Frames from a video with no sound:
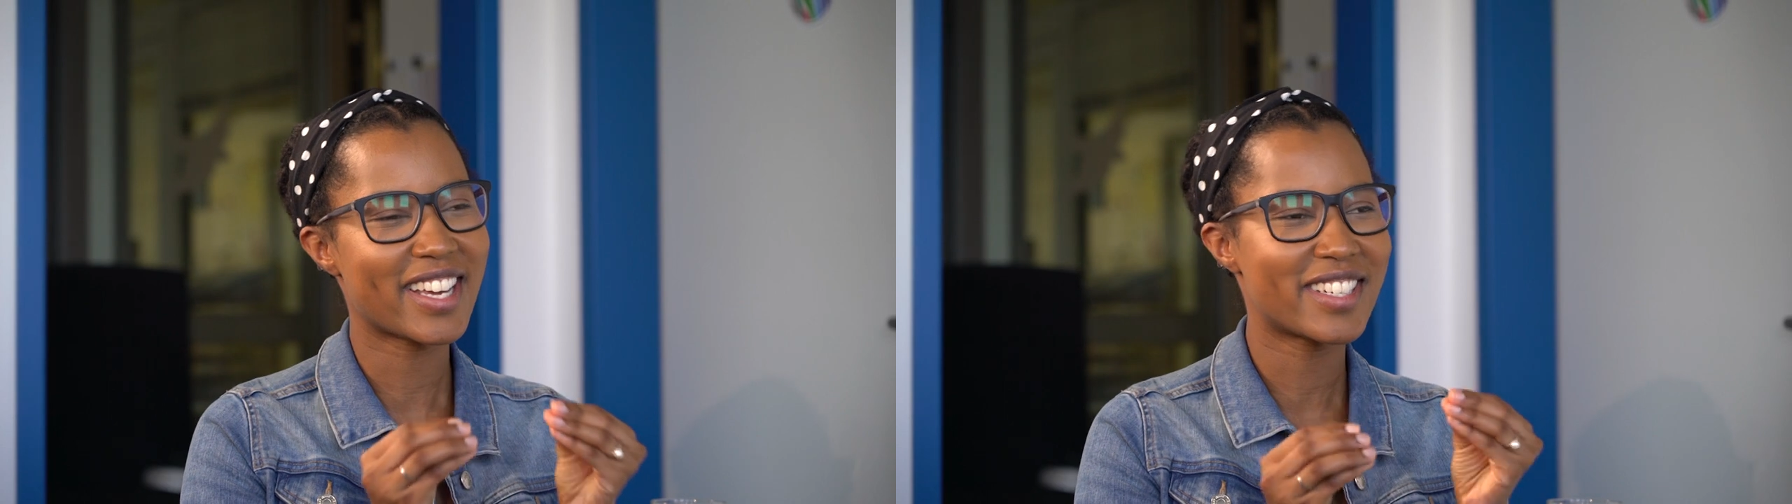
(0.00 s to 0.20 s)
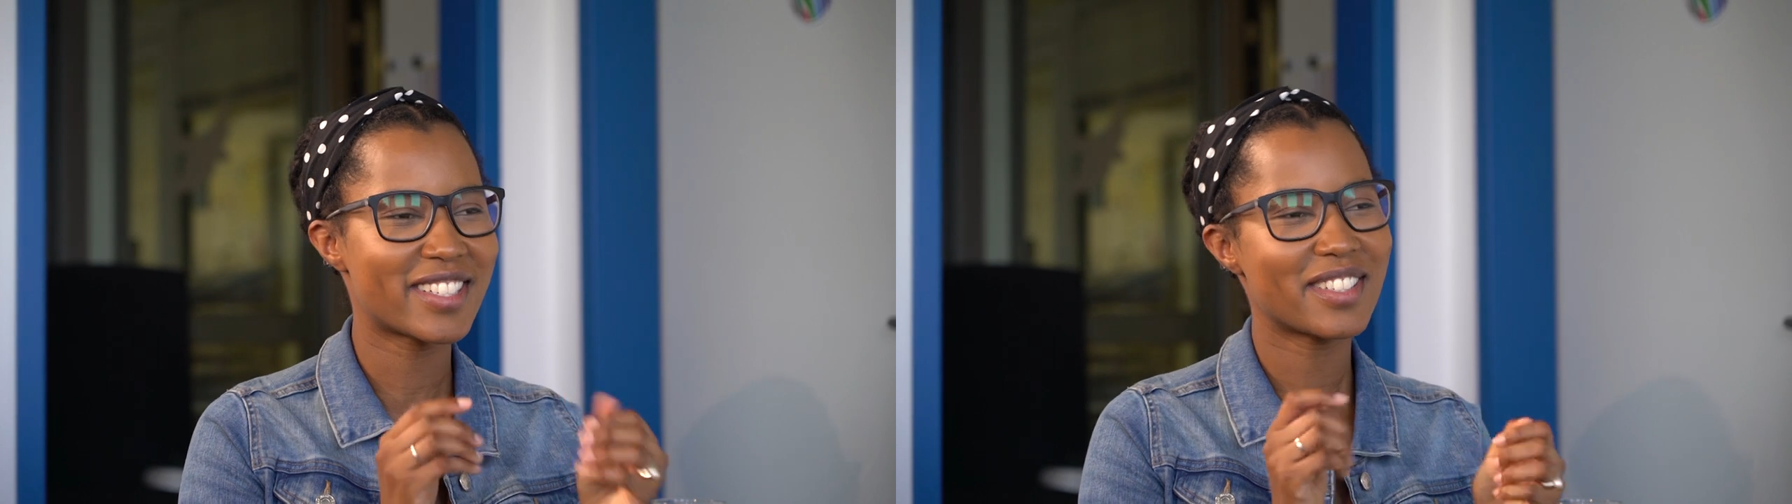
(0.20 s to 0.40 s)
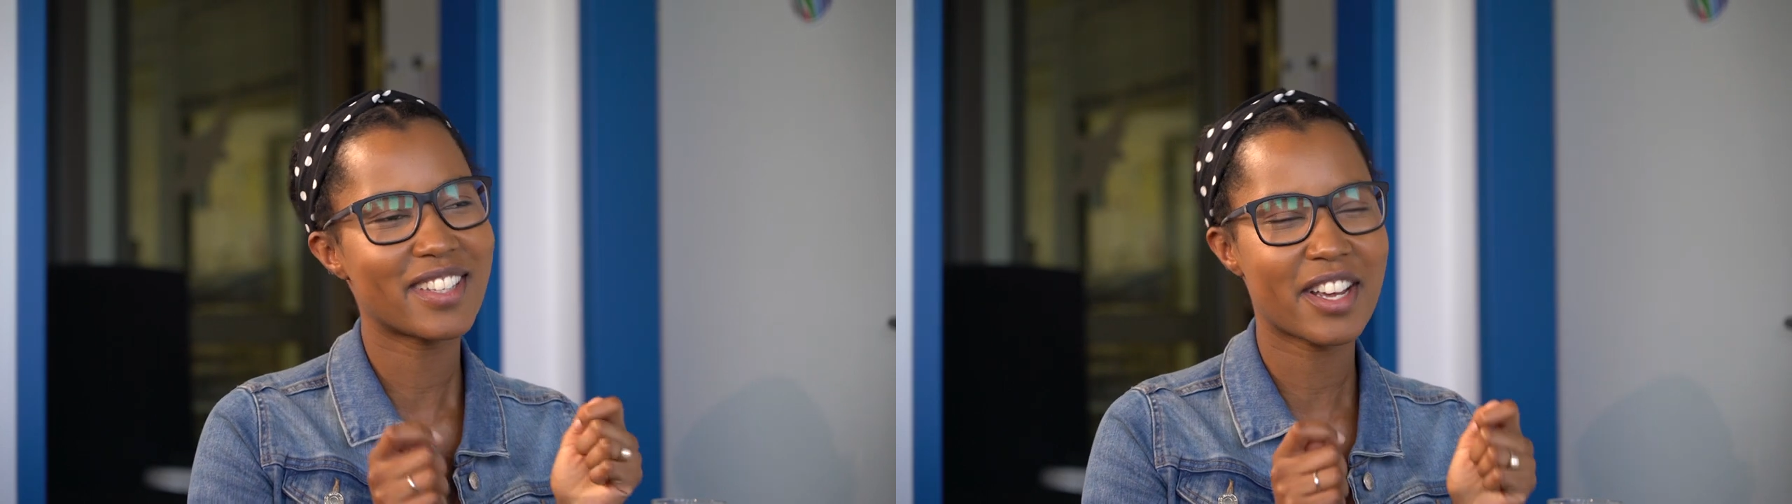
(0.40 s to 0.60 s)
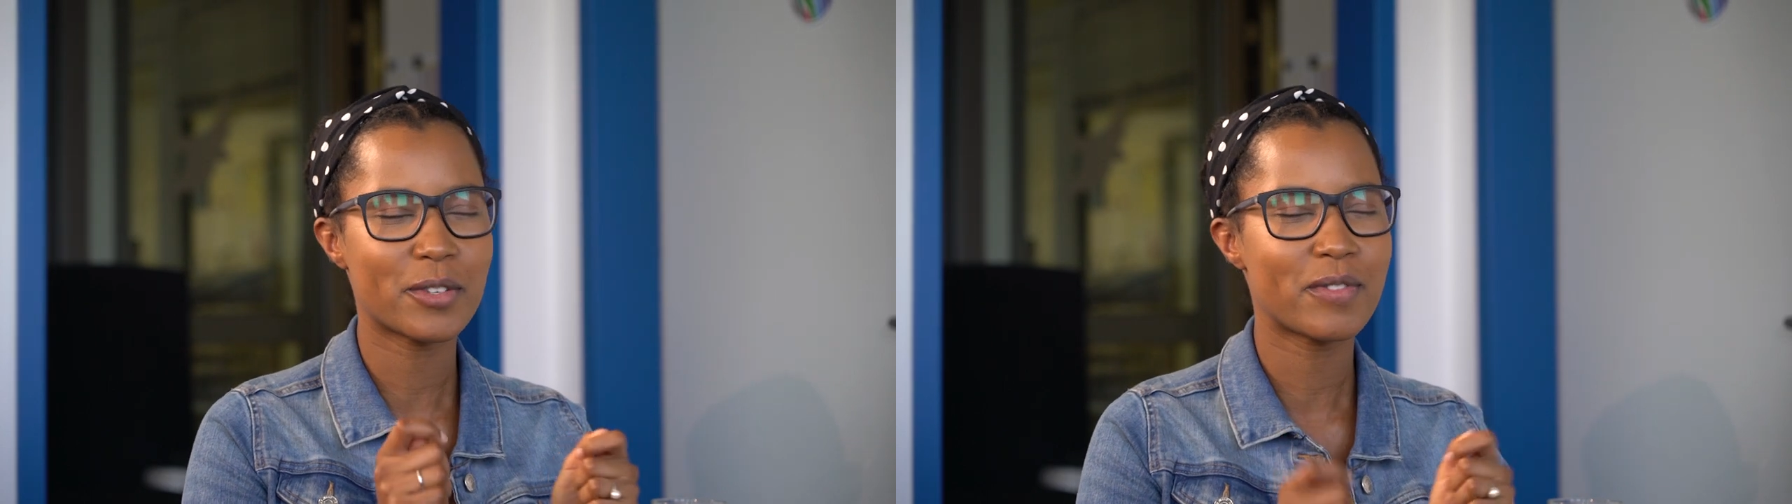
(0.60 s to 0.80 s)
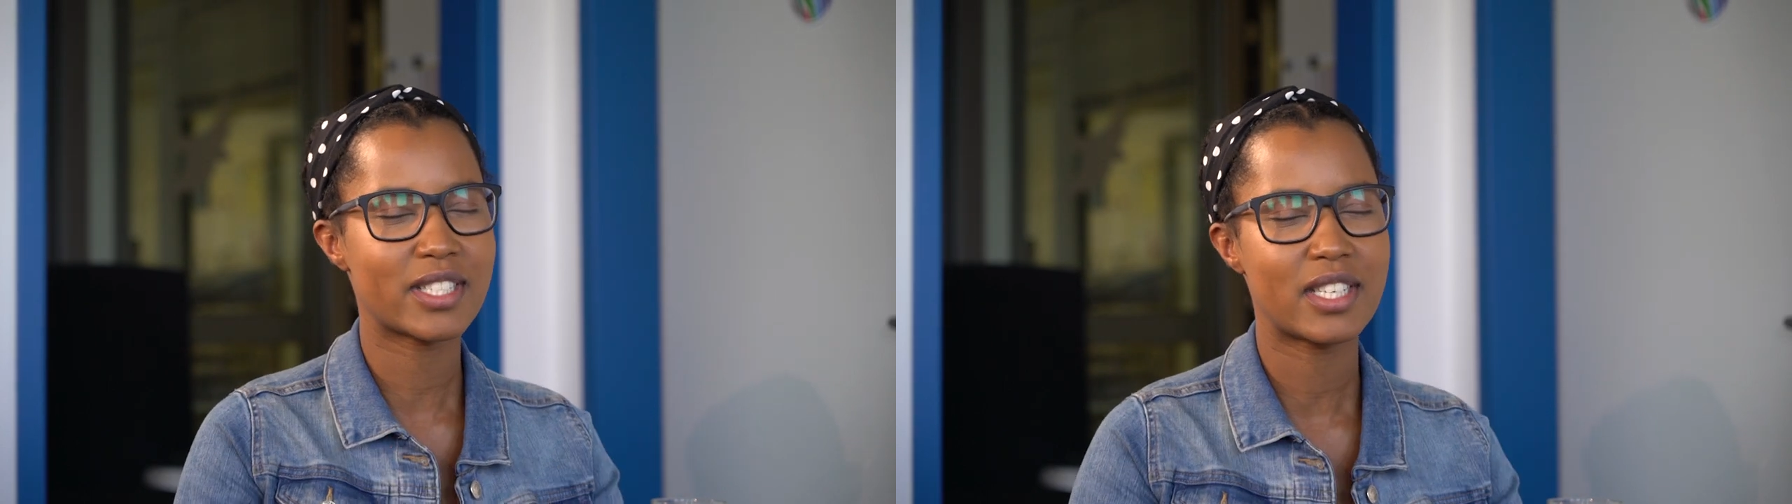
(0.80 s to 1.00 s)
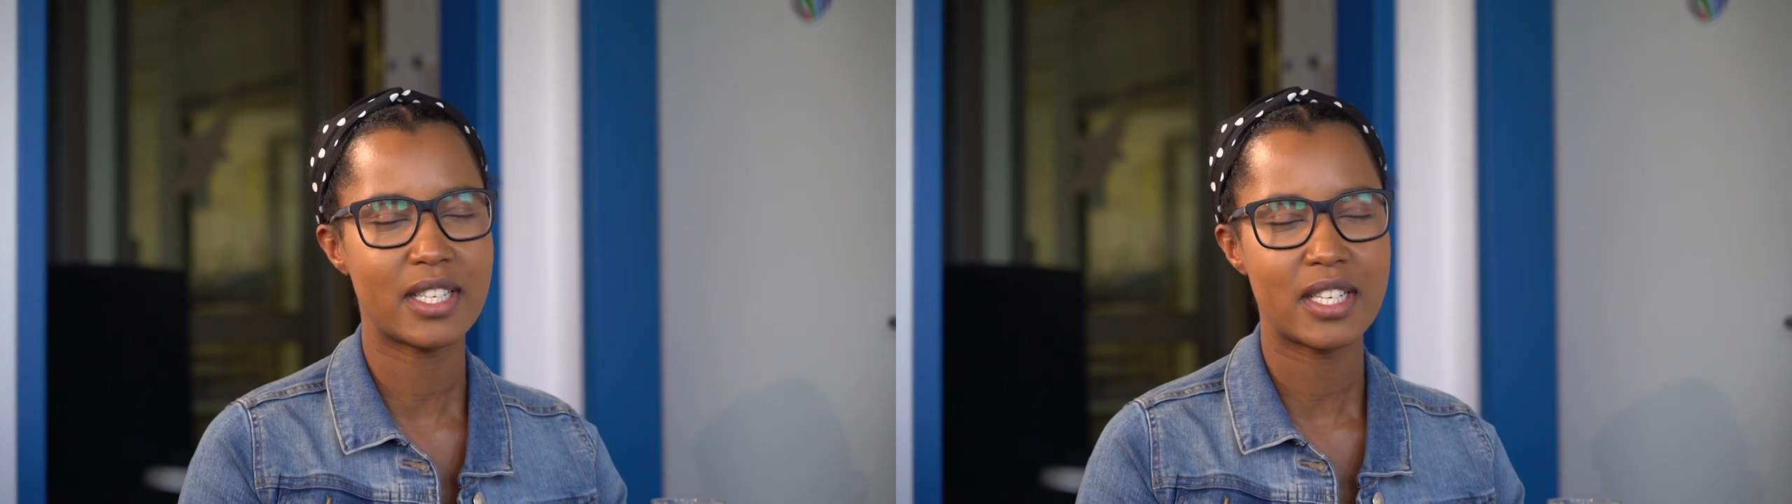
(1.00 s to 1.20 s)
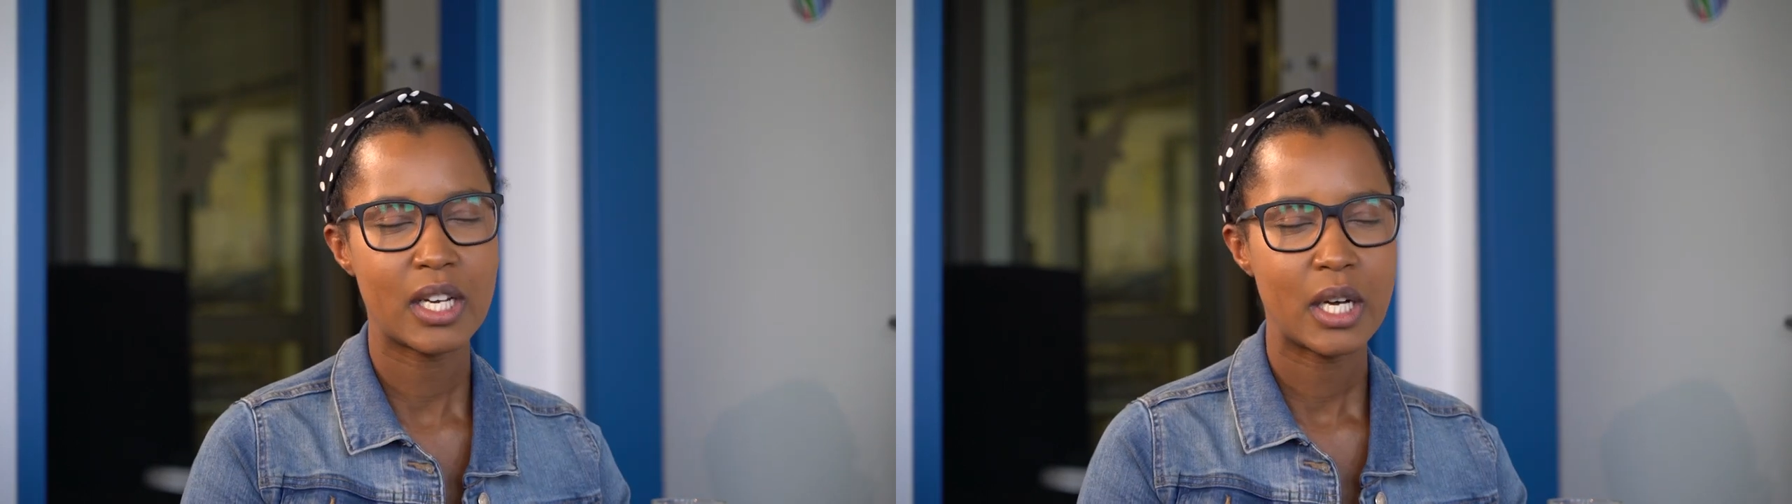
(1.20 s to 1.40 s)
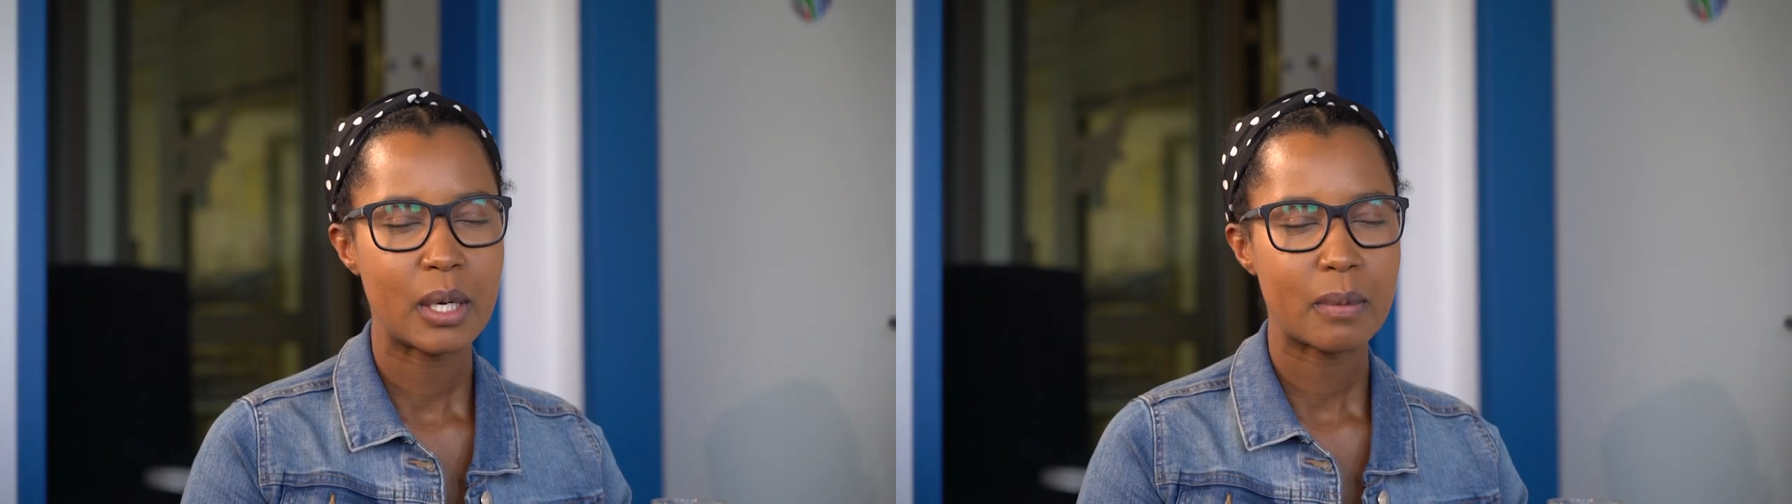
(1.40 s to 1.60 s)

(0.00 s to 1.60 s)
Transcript: and that obviously